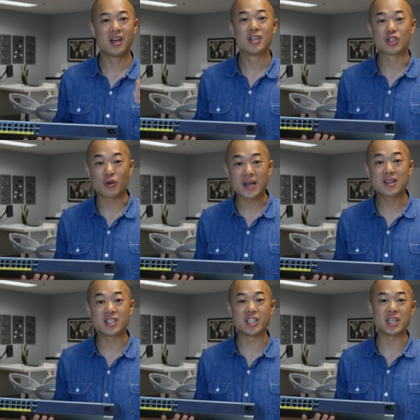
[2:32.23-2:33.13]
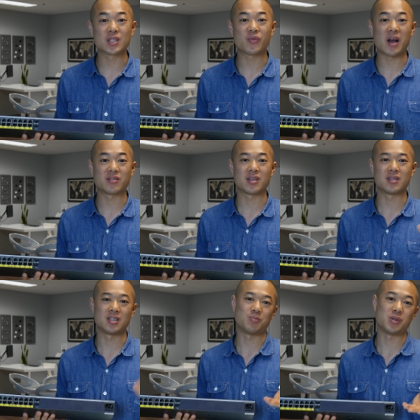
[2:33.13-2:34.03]
So like the
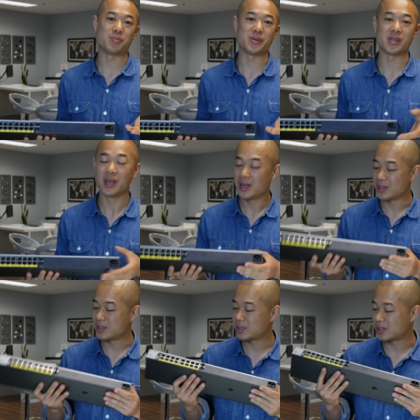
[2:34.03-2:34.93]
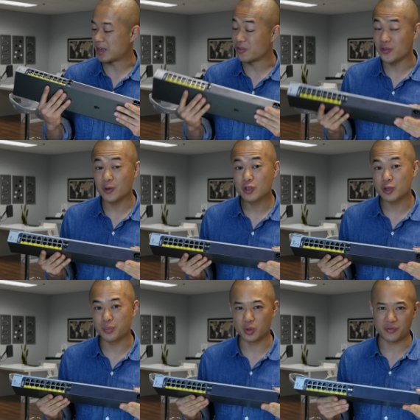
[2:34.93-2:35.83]
GS510 TPP, this is a future
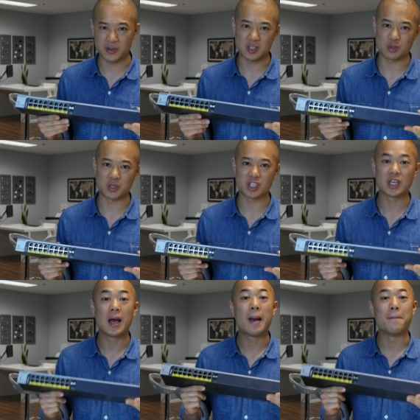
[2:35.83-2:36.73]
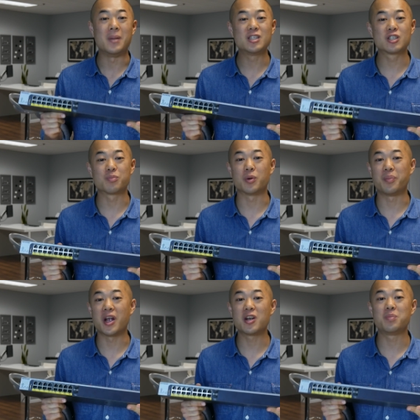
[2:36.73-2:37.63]
proofing switch meant to
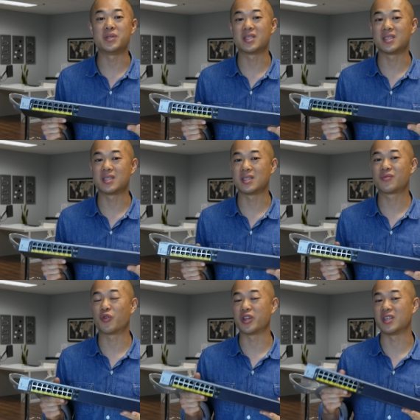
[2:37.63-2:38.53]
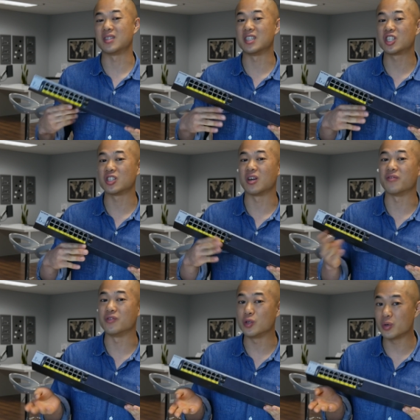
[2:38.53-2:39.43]
prepare businesses for the addition of
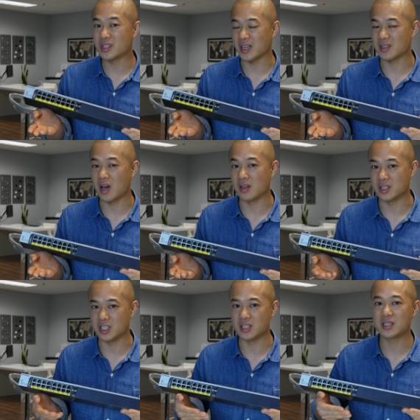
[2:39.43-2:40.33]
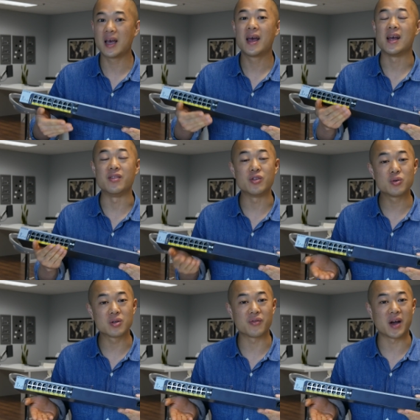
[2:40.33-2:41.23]
newer technologies and new
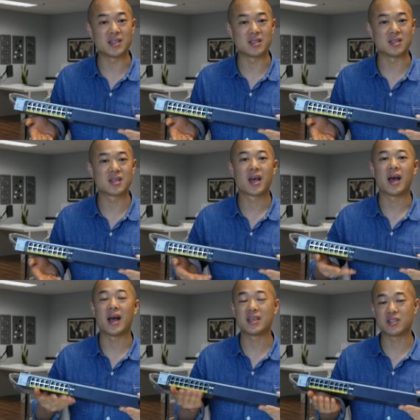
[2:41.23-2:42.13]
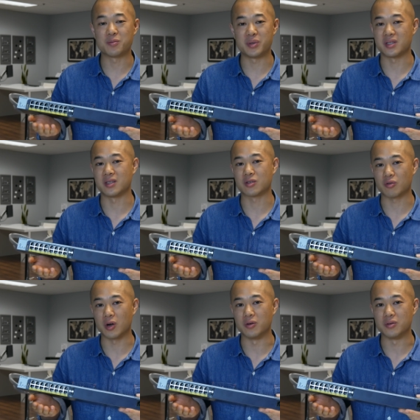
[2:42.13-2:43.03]
devices as your business
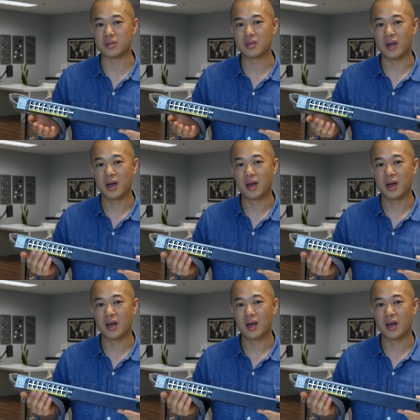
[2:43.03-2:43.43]
grows.